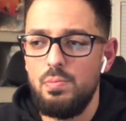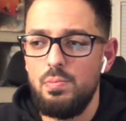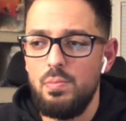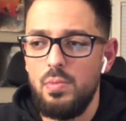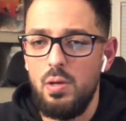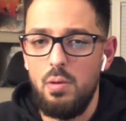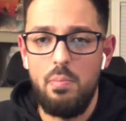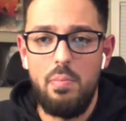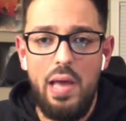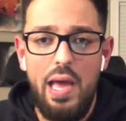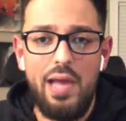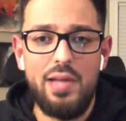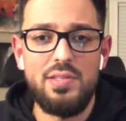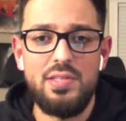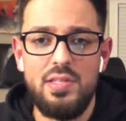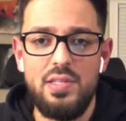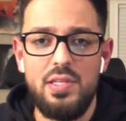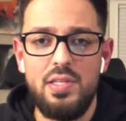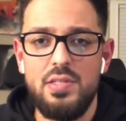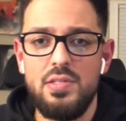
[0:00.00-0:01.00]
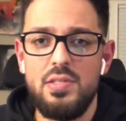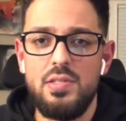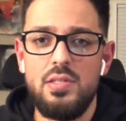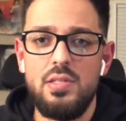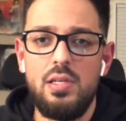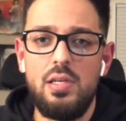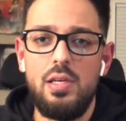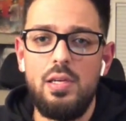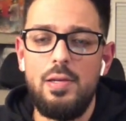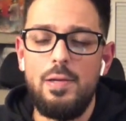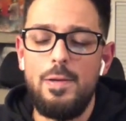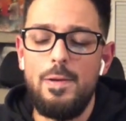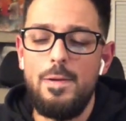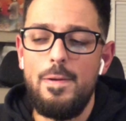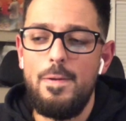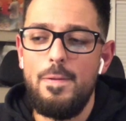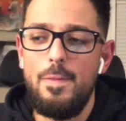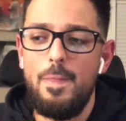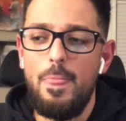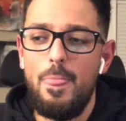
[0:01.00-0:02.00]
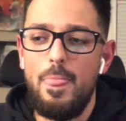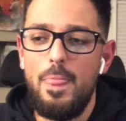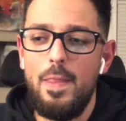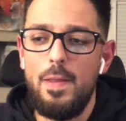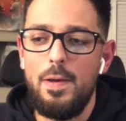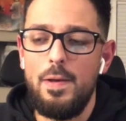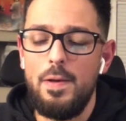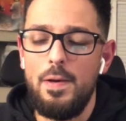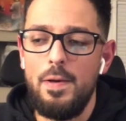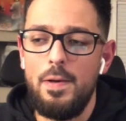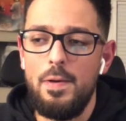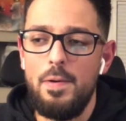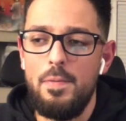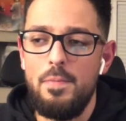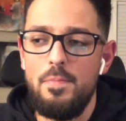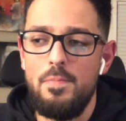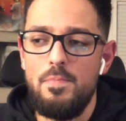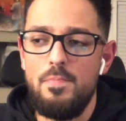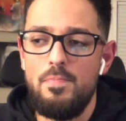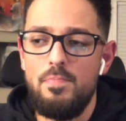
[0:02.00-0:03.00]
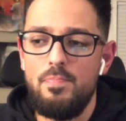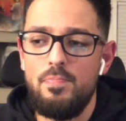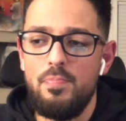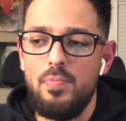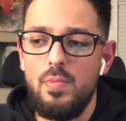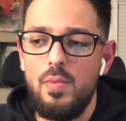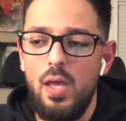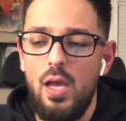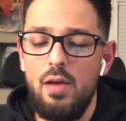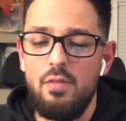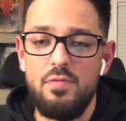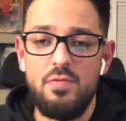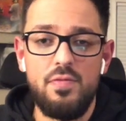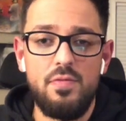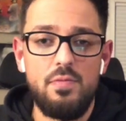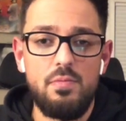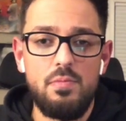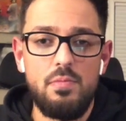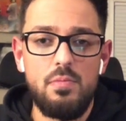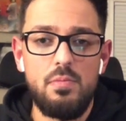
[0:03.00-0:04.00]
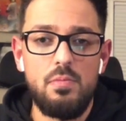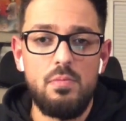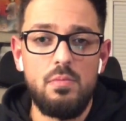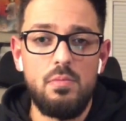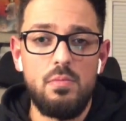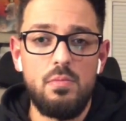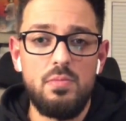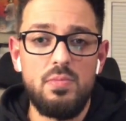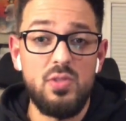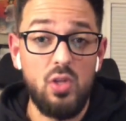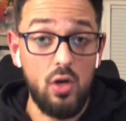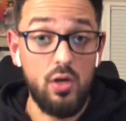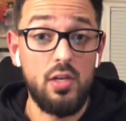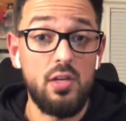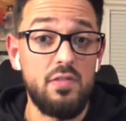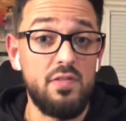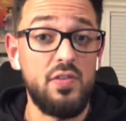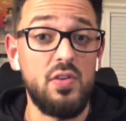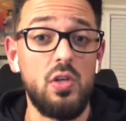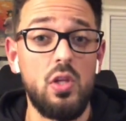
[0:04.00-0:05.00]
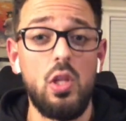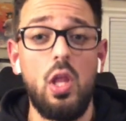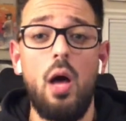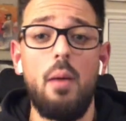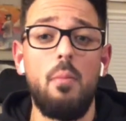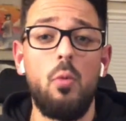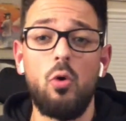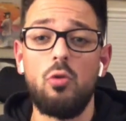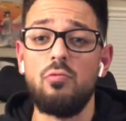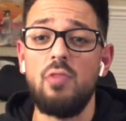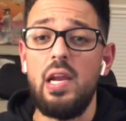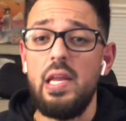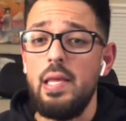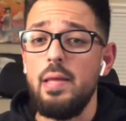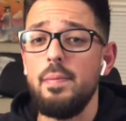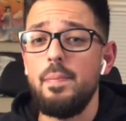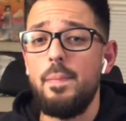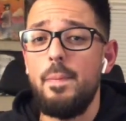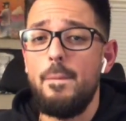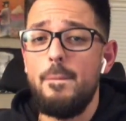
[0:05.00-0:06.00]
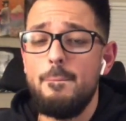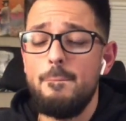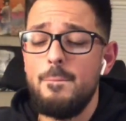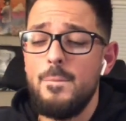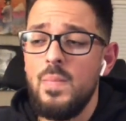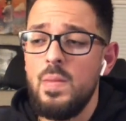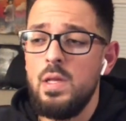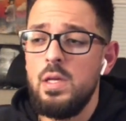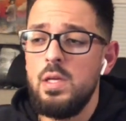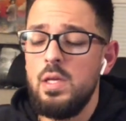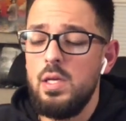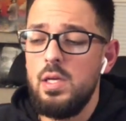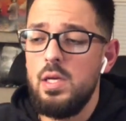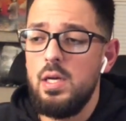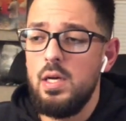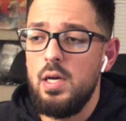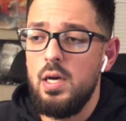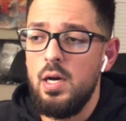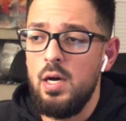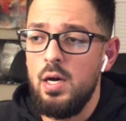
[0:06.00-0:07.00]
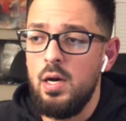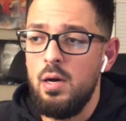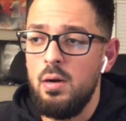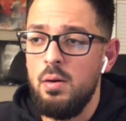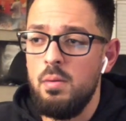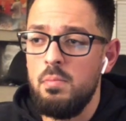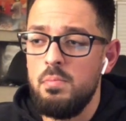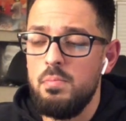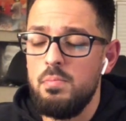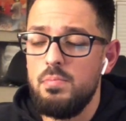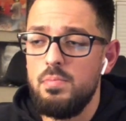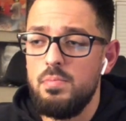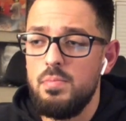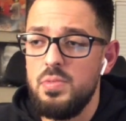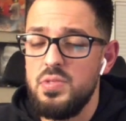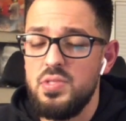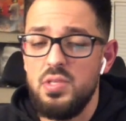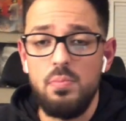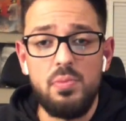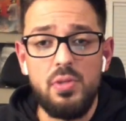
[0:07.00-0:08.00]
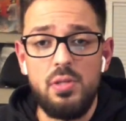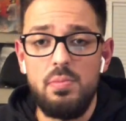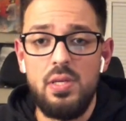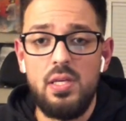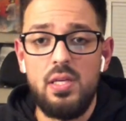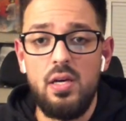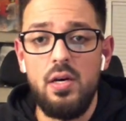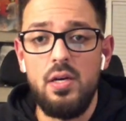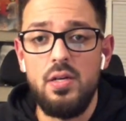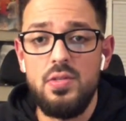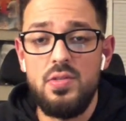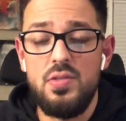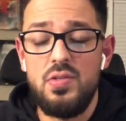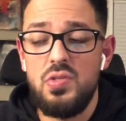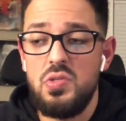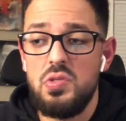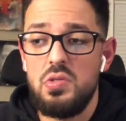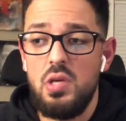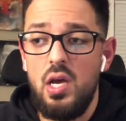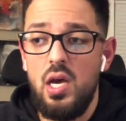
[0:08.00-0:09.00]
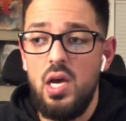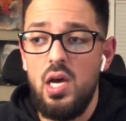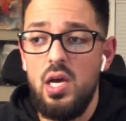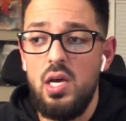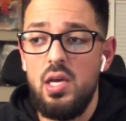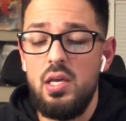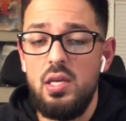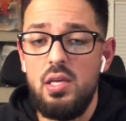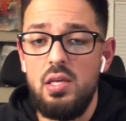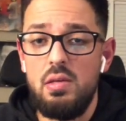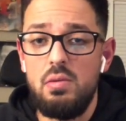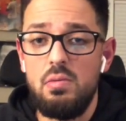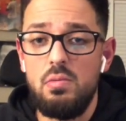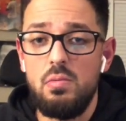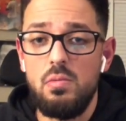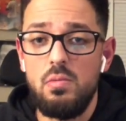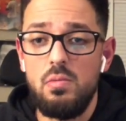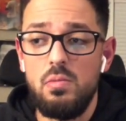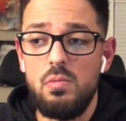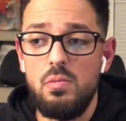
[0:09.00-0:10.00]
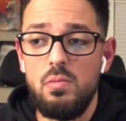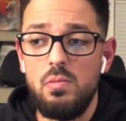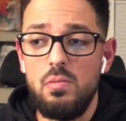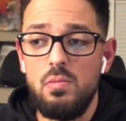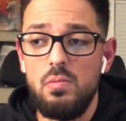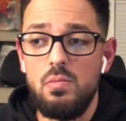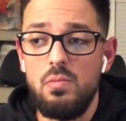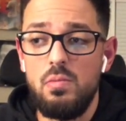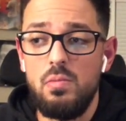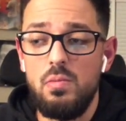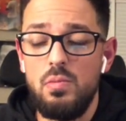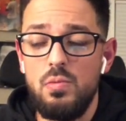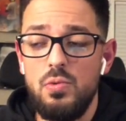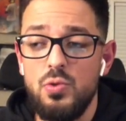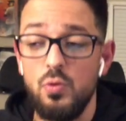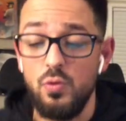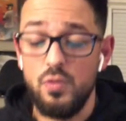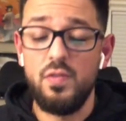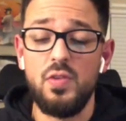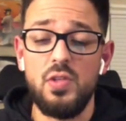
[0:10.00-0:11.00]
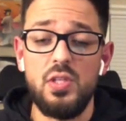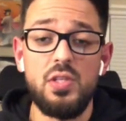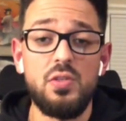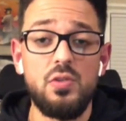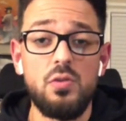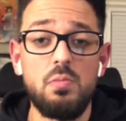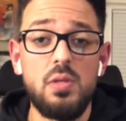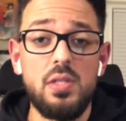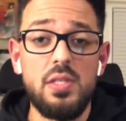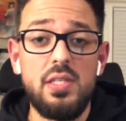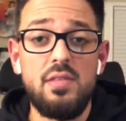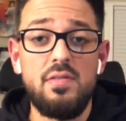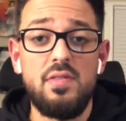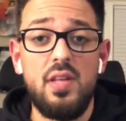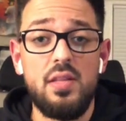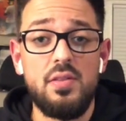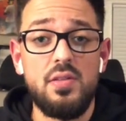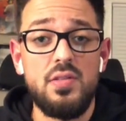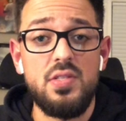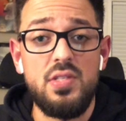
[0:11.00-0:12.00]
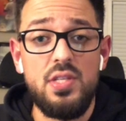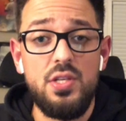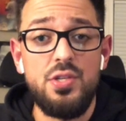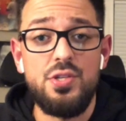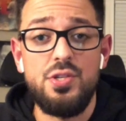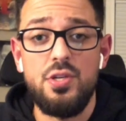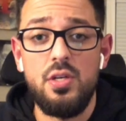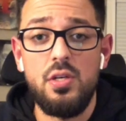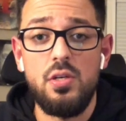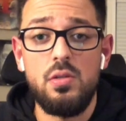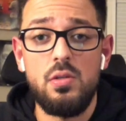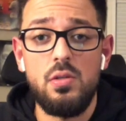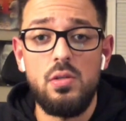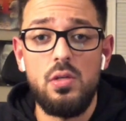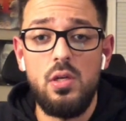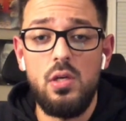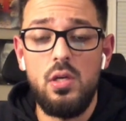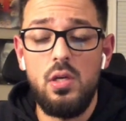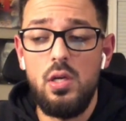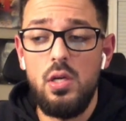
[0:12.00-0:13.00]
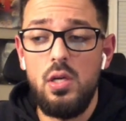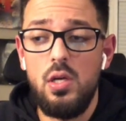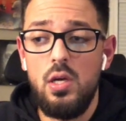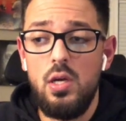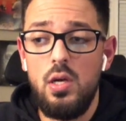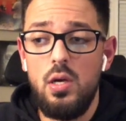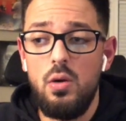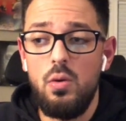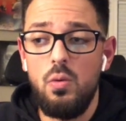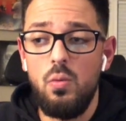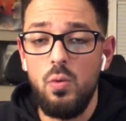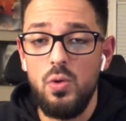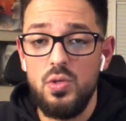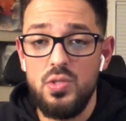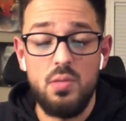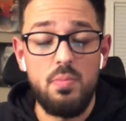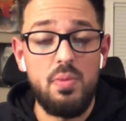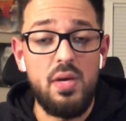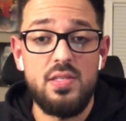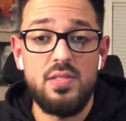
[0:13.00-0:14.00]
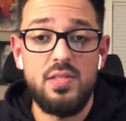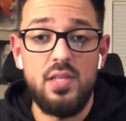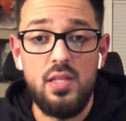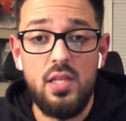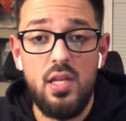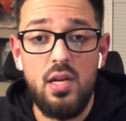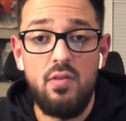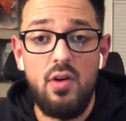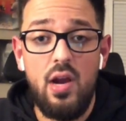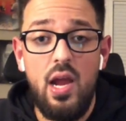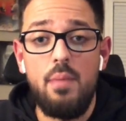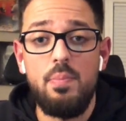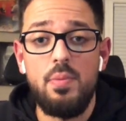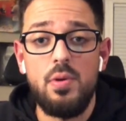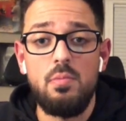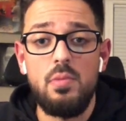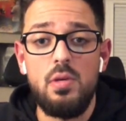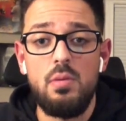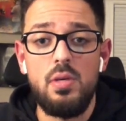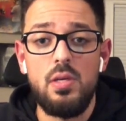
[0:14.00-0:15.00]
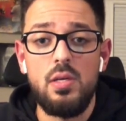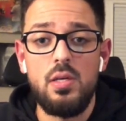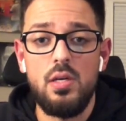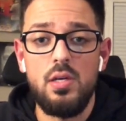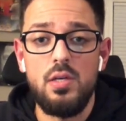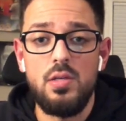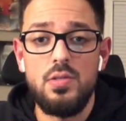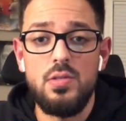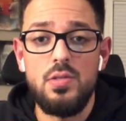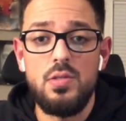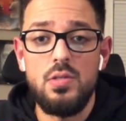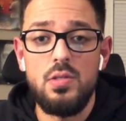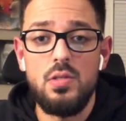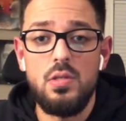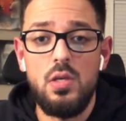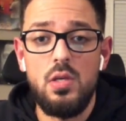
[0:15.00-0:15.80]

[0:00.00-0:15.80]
come back to this, I'm starting to feel a lot more ready. And simply because I truthfully do believe that the seizure was the best thing that ever happened to me, because